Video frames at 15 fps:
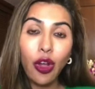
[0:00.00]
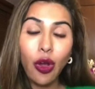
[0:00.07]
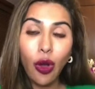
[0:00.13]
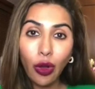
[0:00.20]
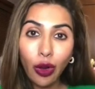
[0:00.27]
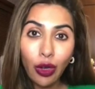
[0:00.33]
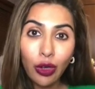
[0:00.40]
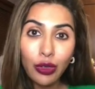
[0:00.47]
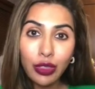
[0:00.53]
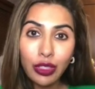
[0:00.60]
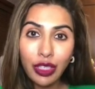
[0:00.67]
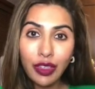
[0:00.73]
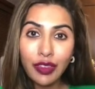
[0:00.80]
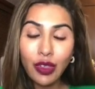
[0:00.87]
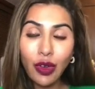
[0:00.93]
that
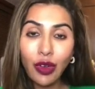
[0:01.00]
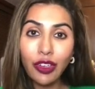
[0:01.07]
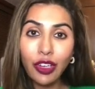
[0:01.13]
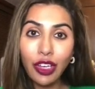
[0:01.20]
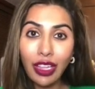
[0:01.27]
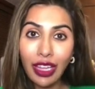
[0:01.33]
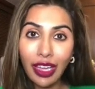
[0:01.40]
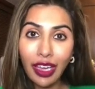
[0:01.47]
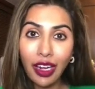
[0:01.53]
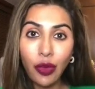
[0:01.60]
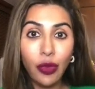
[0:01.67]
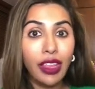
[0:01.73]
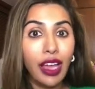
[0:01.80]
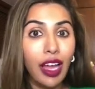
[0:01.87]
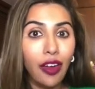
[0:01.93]
occlusives on your
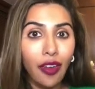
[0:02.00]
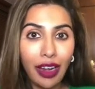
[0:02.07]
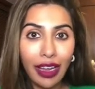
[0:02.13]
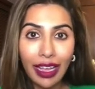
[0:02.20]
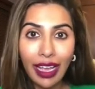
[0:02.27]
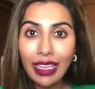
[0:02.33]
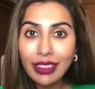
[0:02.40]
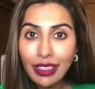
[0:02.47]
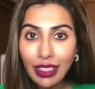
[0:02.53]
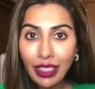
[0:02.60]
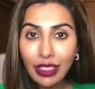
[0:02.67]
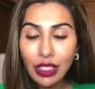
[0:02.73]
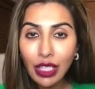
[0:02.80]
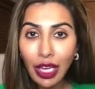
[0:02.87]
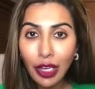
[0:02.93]
layer with hyaluronic
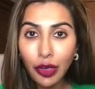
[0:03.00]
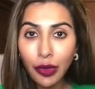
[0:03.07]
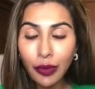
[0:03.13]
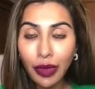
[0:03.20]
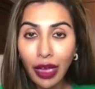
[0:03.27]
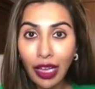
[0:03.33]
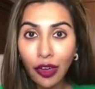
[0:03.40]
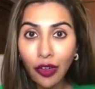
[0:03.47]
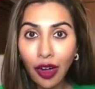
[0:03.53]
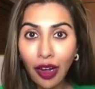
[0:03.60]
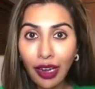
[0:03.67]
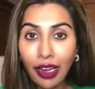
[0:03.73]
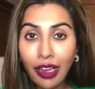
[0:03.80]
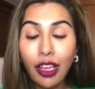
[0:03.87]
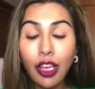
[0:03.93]
acid and
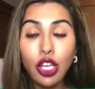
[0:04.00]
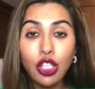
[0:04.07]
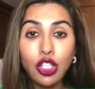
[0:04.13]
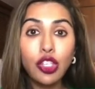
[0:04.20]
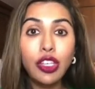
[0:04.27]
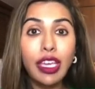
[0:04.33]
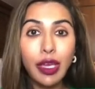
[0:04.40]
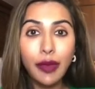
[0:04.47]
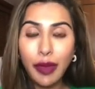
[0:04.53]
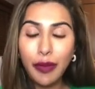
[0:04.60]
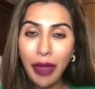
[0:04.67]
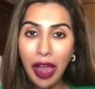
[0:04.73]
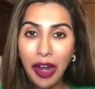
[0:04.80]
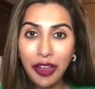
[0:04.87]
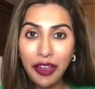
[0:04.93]
hyaluronate to
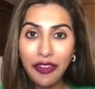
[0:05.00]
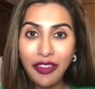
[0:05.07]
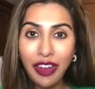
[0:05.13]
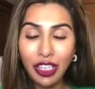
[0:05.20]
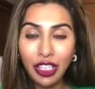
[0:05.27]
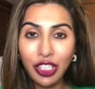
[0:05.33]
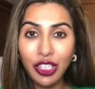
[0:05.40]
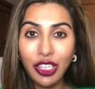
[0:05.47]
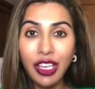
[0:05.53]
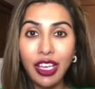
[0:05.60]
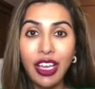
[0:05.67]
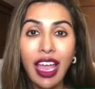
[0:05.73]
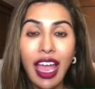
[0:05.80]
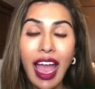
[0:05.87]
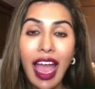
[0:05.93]
keep the barrier
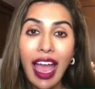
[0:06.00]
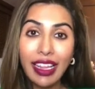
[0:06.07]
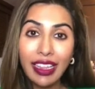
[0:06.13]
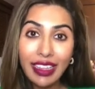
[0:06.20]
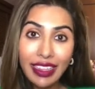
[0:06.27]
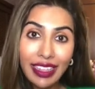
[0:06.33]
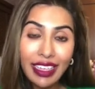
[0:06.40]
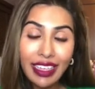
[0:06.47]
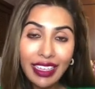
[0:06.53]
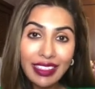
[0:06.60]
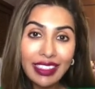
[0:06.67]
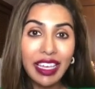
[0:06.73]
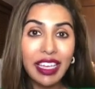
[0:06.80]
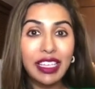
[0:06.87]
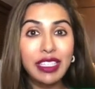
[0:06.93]
function. And
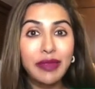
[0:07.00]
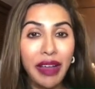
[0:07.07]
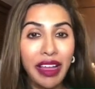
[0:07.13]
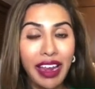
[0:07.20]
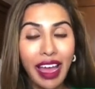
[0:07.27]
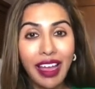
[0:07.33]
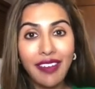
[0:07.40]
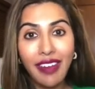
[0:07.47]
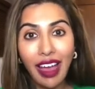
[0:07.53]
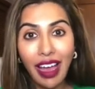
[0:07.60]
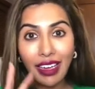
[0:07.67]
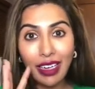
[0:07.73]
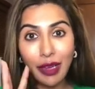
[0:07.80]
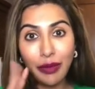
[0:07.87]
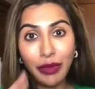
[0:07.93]
this is my
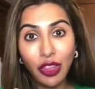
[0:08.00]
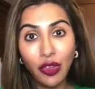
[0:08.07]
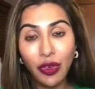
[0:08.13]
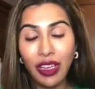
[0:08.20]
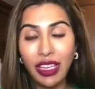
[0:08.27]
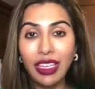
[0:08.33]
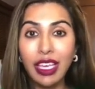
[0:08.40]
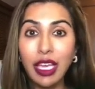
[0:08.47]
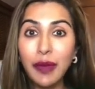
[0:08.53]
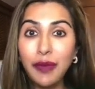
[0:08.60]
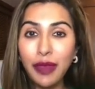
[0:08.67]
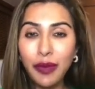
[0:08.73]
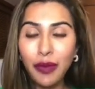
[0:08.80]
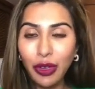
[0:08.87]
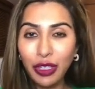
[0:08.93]
life hack number 3.
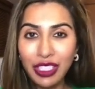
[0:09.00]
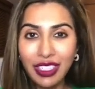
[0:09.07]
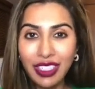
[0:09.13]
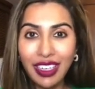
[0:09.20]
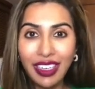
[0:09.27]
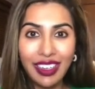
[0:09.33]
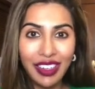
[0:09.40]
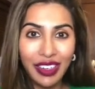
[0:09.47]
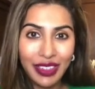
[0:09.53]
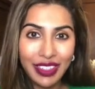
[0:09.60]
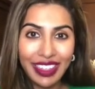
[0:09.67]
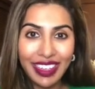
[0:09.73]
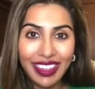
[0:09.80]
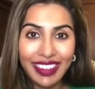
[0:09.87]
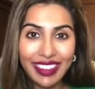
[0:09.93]
Keep the moisture
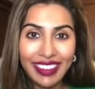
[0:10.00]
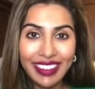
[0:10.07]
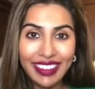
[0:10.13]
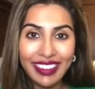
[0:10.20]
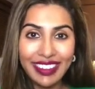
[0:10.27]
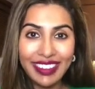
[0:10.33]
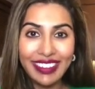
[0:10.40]
in your skin.